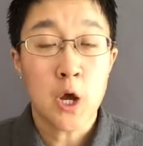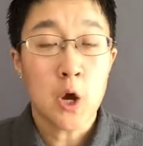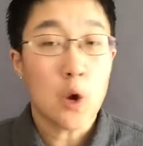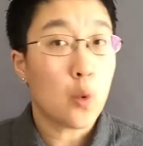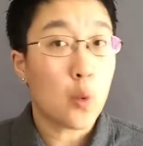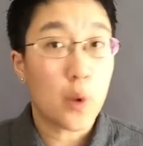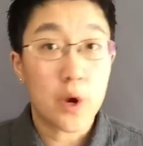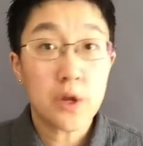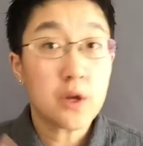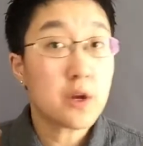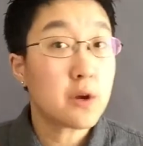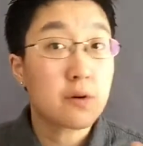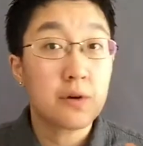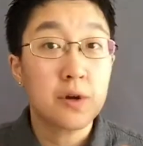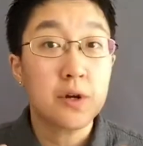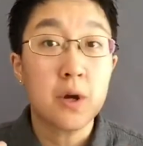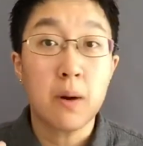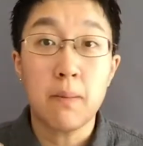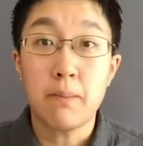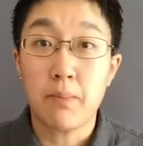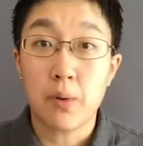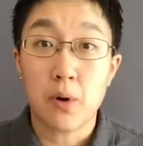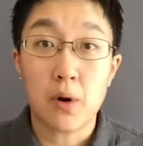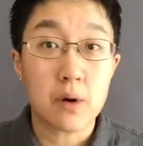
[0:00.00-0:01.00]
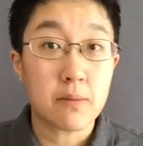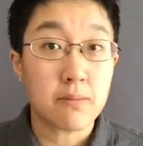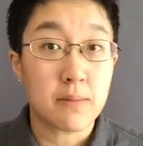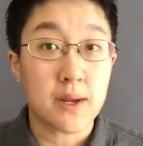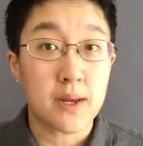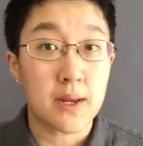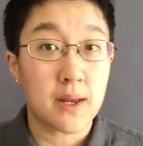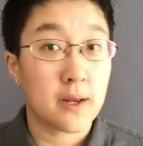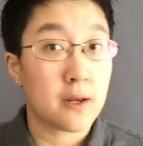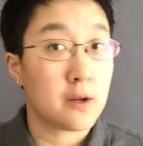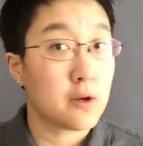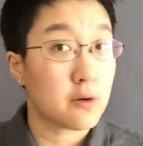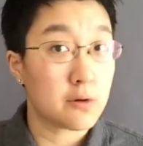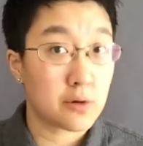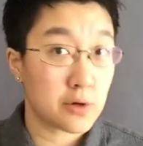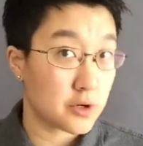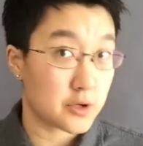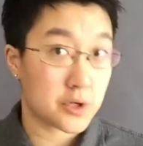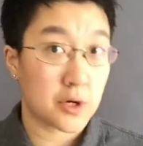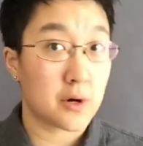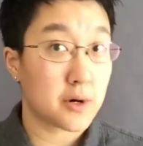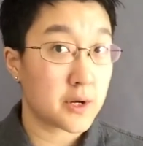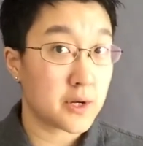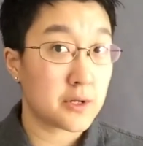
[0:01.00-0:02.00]
When you're in a board meeting, you're not
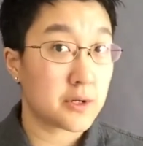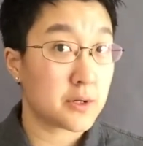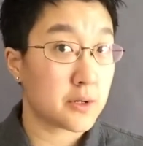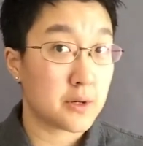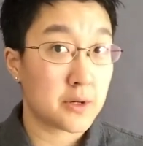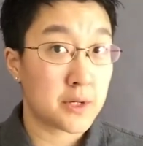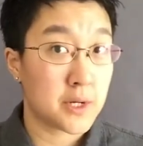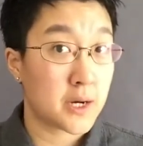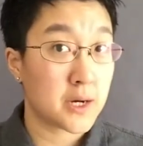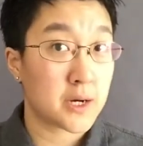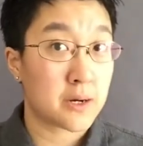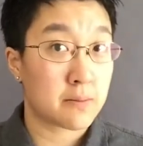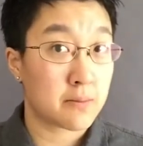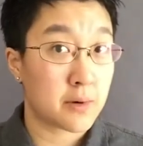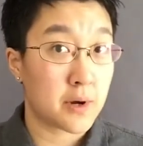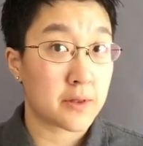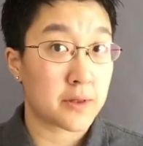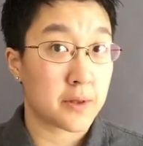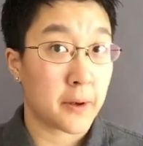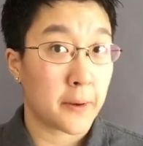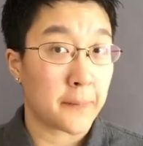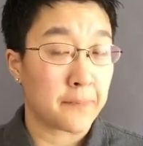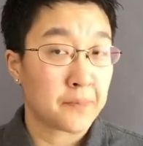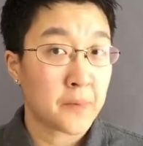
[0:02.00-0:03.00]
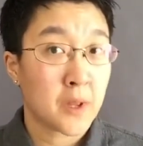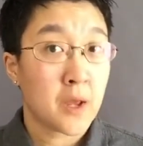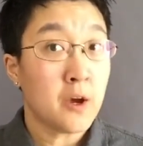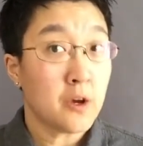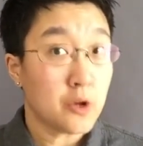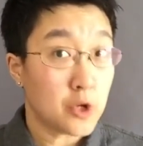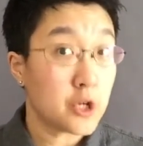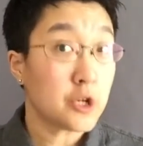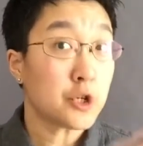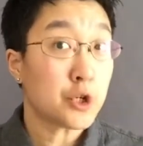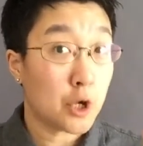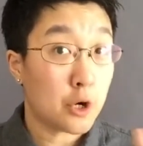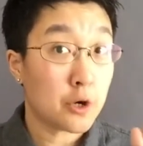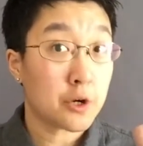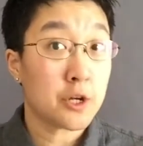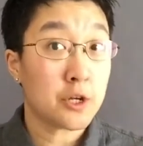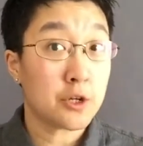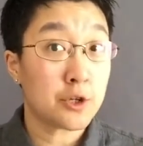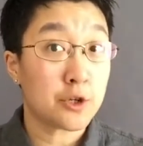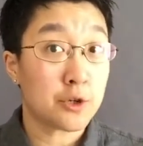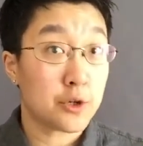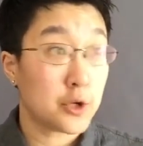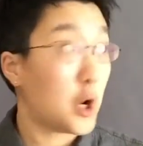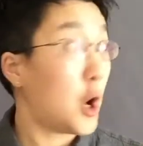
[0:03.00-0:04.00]
talking to your younger brother. You're talking
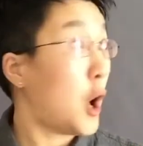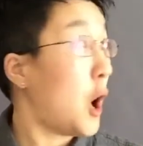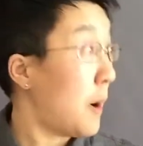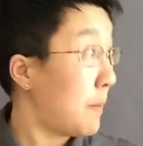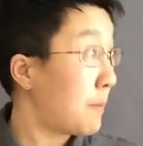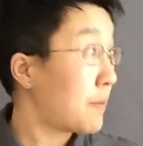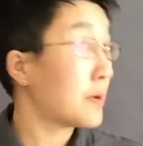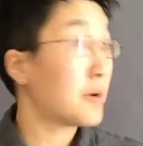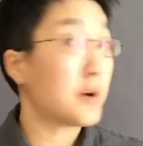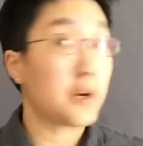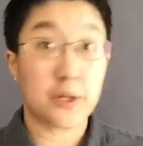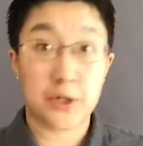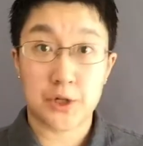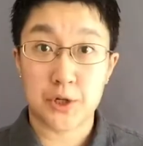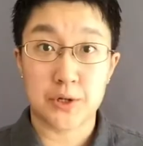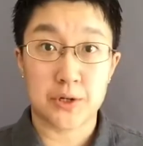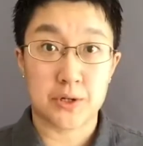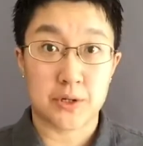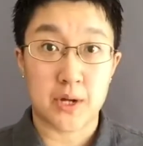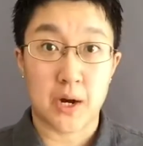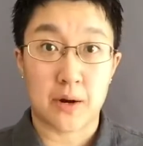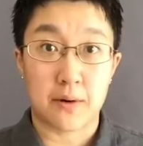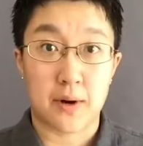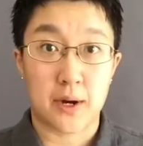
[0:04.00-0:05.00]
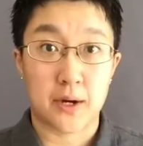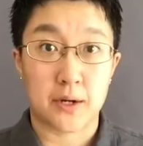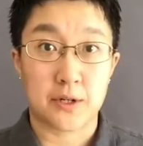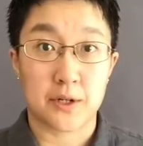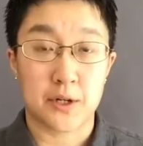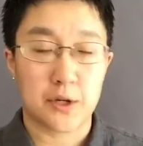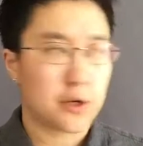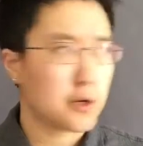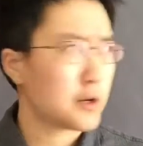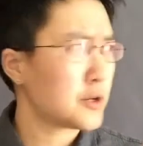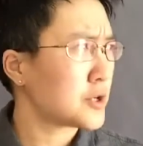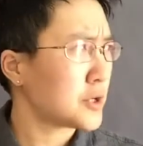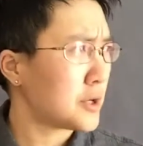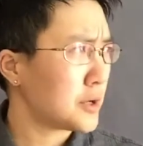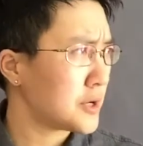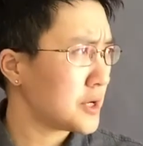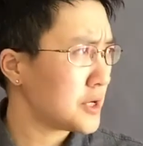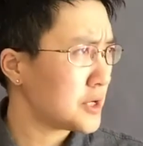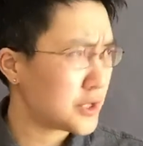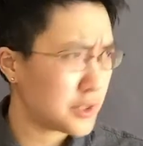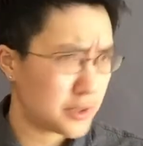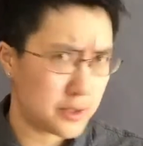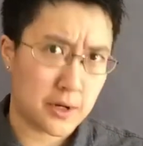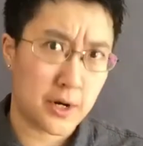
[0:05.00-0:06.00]
to your operations director. You're
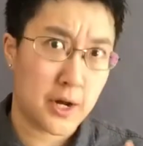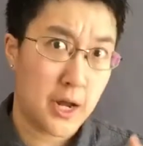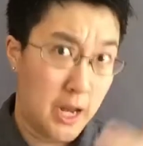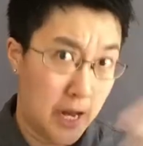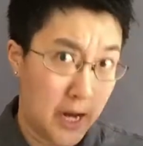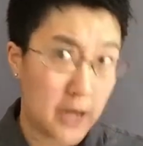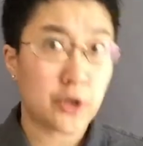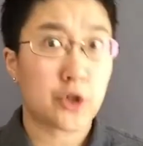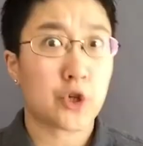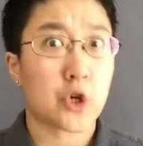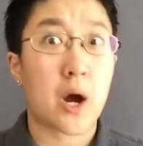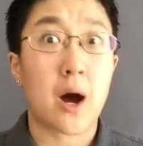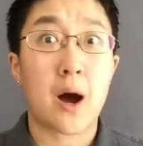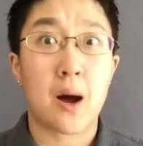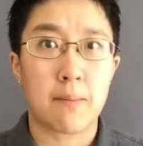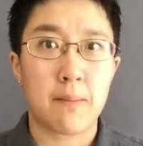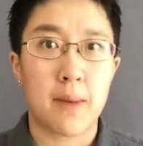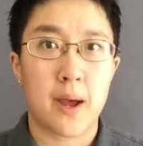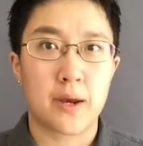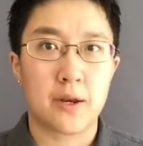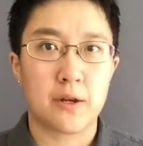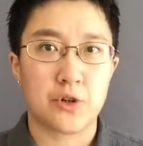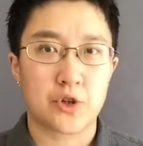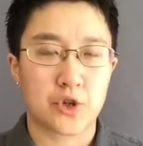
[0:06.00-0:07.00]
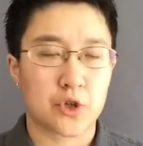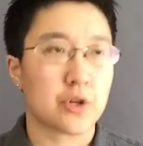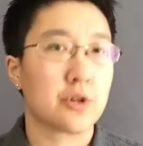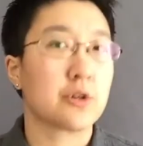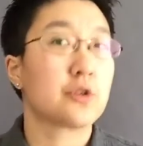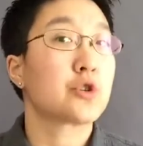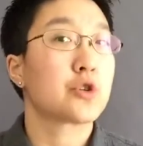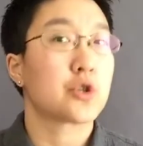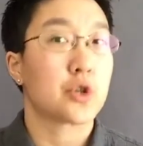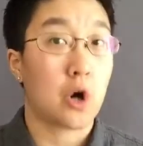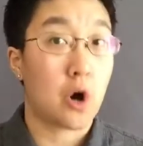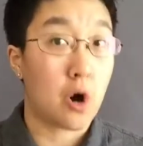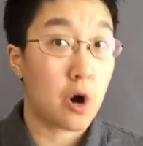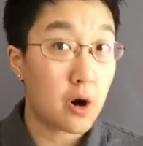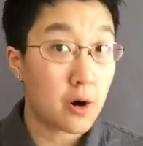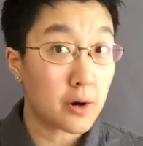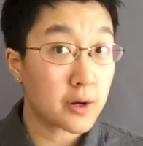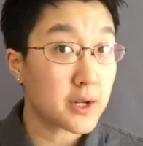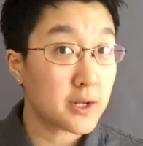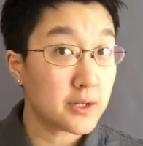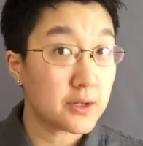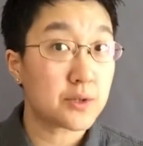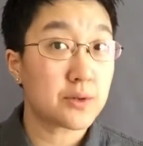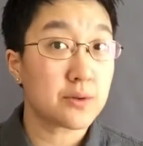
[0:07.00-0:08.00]
talking to your HR manager. You're
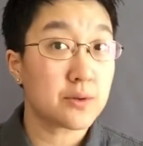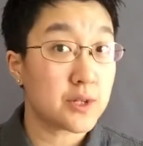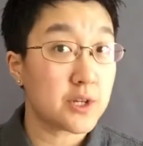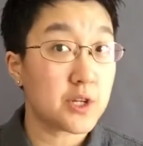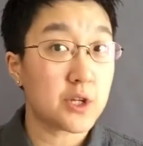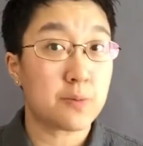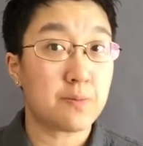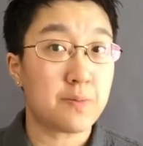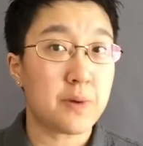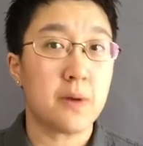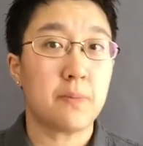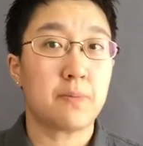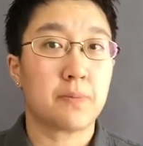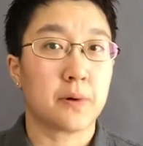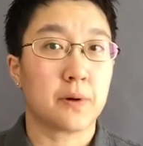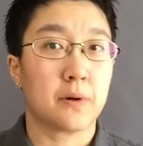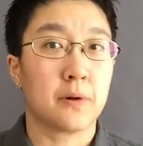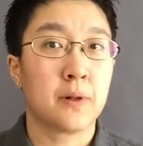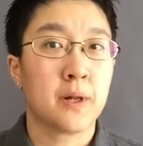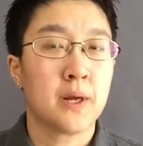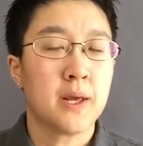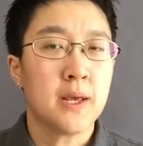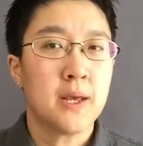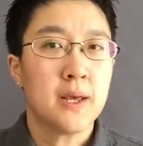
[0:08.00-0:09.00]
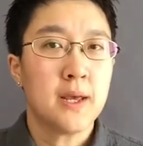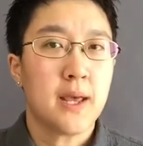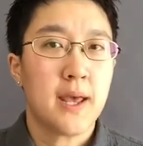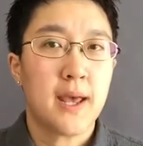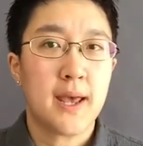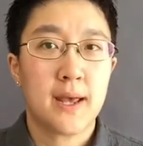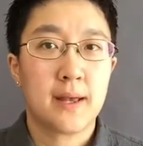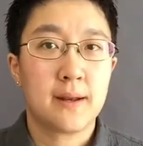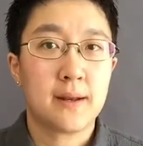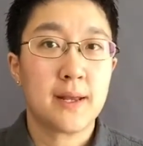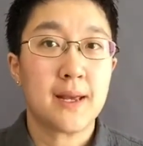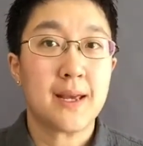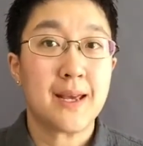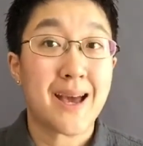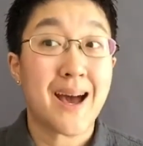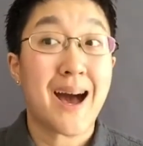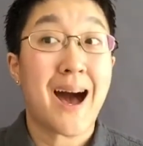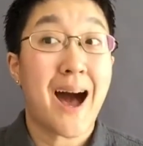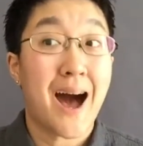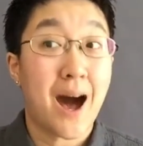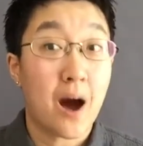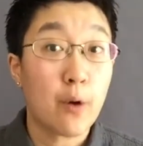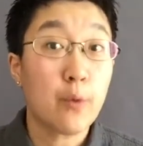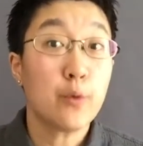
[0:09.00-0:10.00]
talking to these people, and
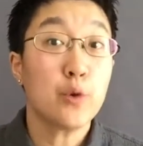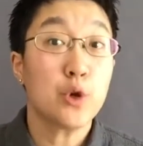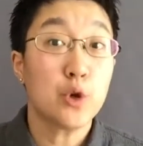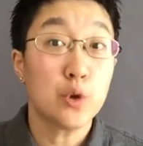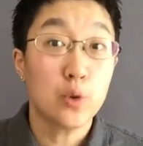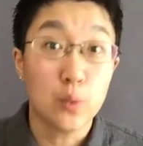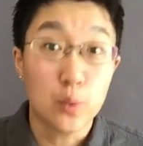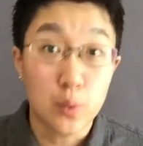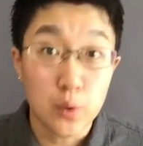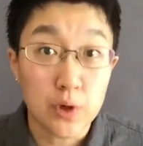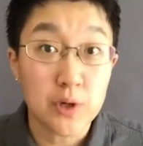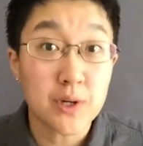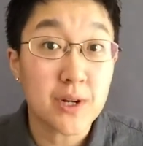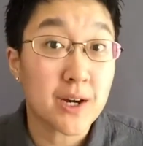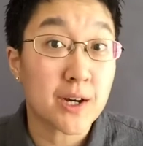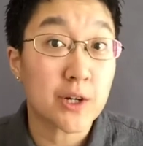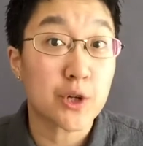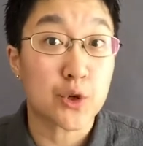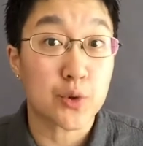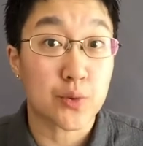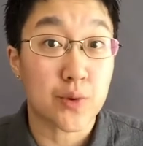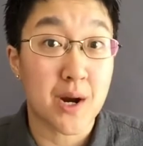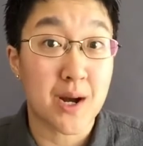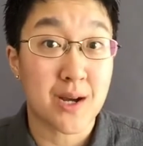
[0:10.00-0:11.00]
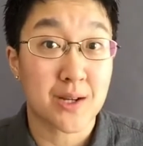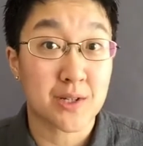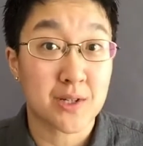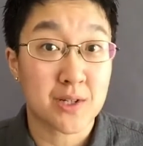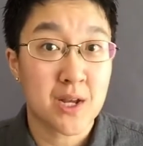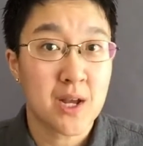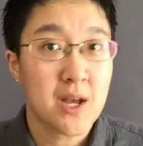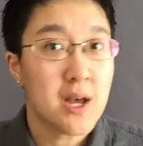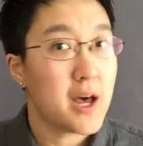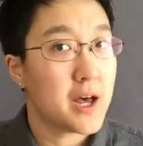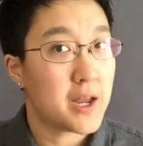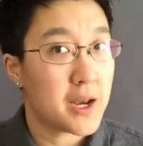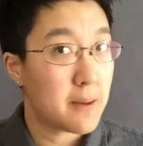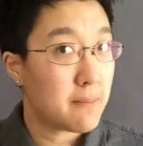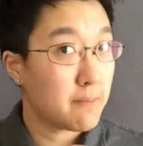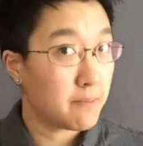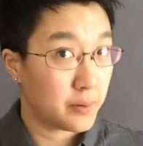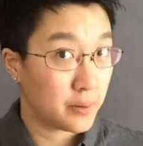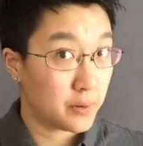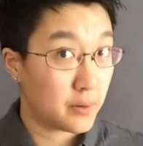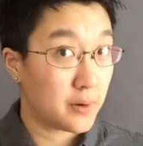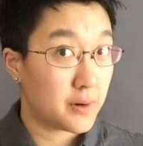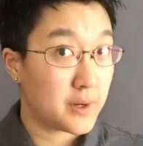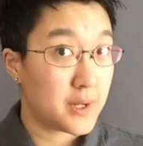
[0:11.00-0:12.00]
how you would address an
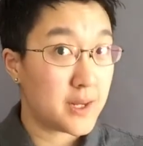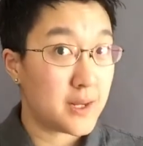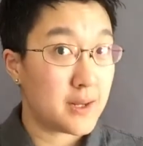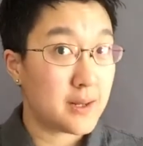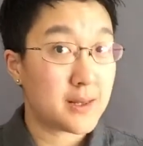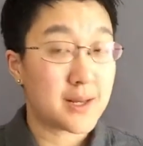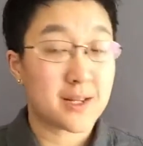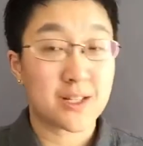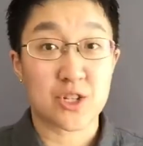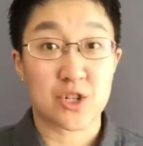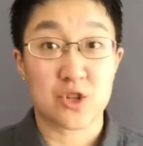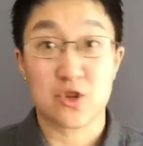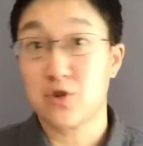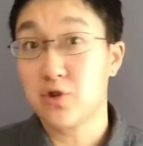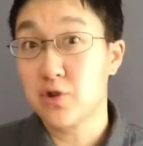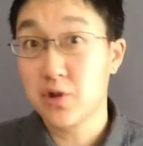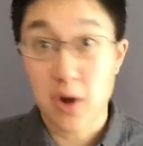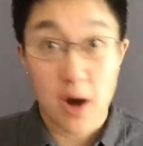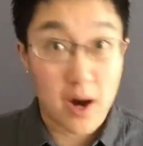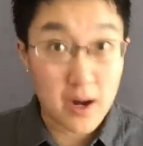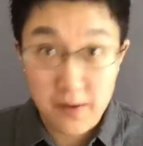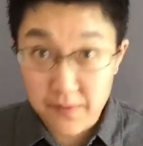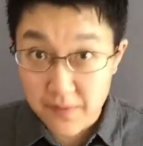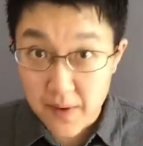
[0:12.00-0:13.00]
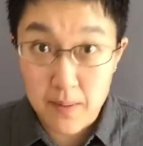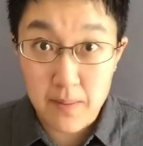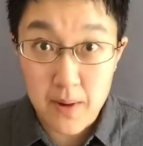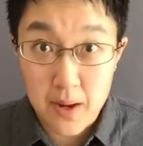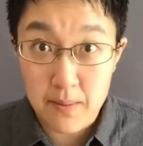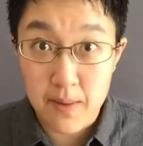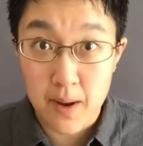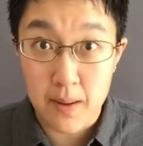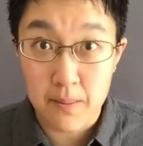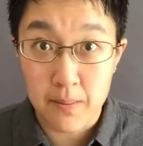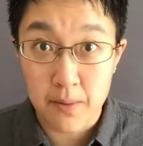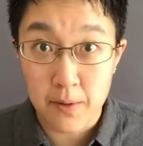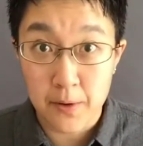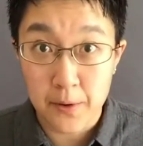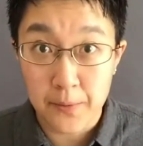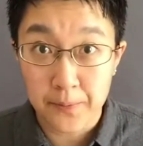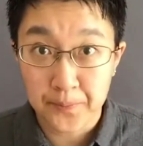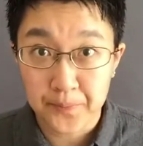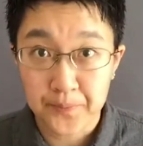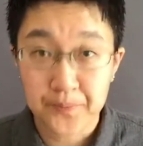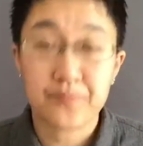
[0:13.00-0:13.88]
employee that's not a family member,